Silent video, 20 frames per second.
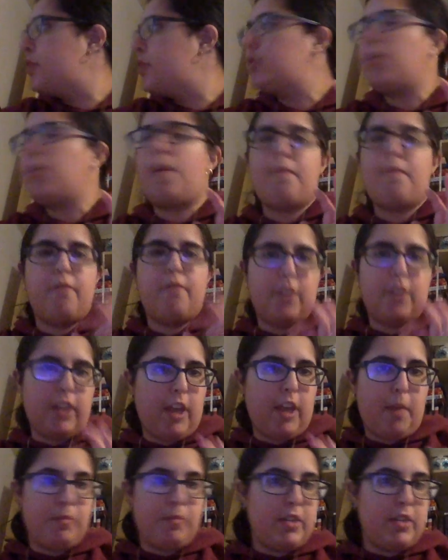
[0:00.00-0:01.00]
so I'm
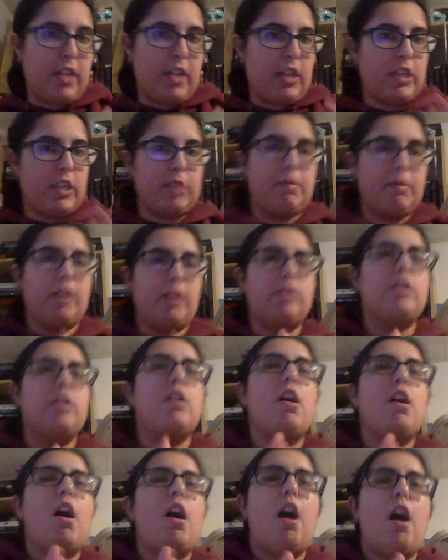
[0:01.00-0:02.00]
fully up to date this month,
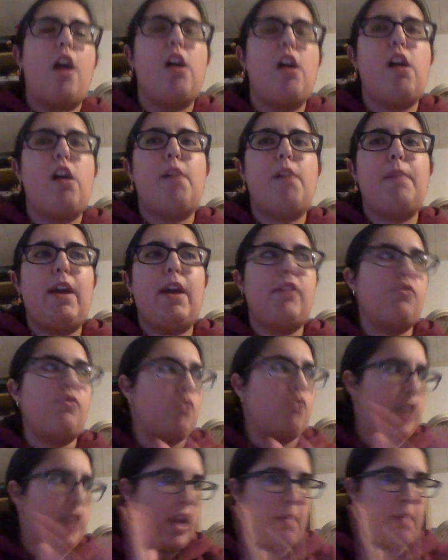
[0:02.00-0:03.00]

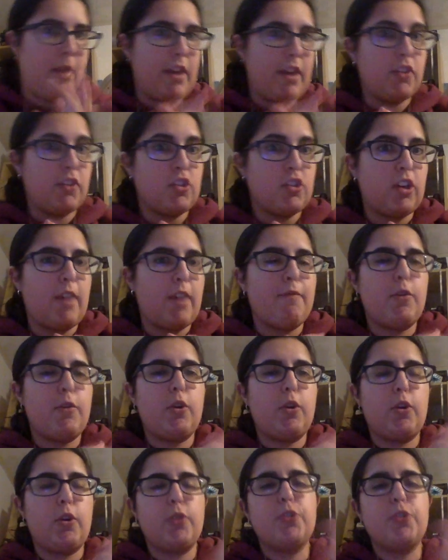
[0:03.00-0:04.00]
and take my Instagram
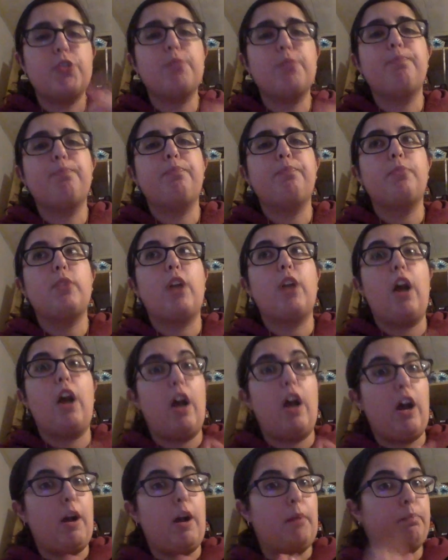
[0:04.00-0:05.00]
photos
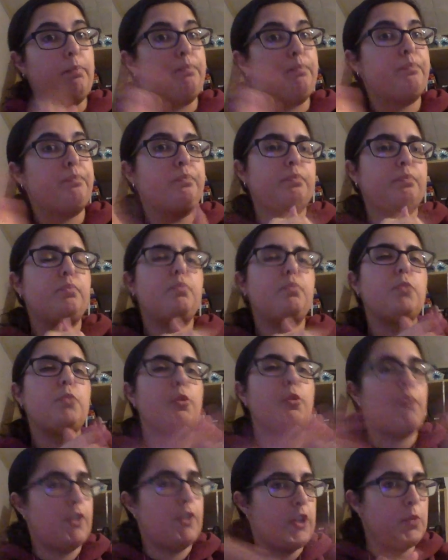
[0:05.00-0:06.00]

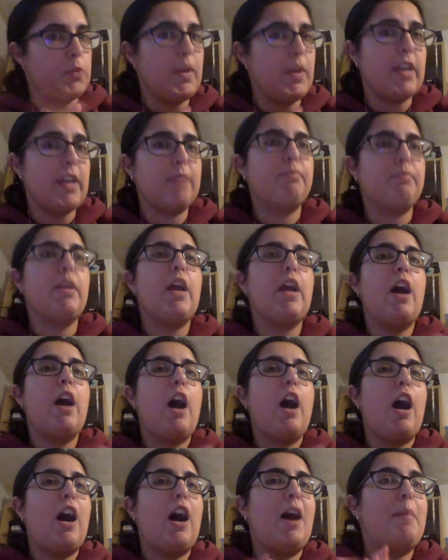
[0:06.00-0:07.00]
for this week.
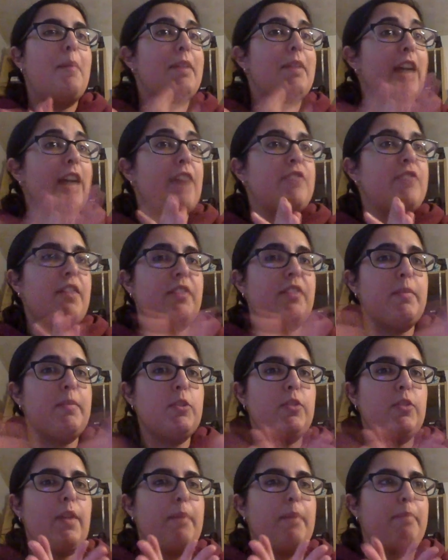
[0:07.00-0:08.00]
But yeah, I've definitely
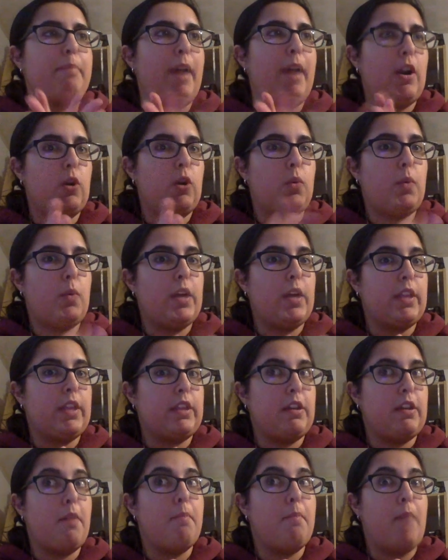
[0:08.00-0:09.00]
been doing better
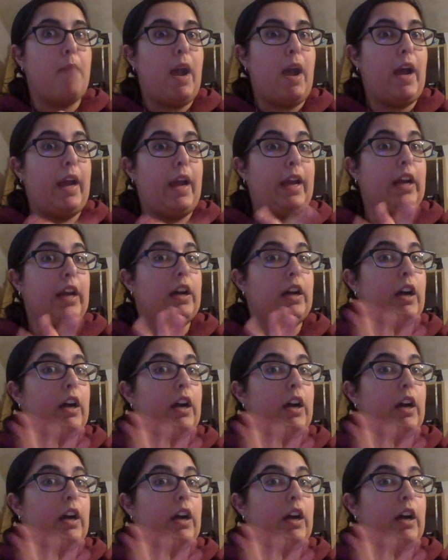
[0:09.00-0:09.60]
with my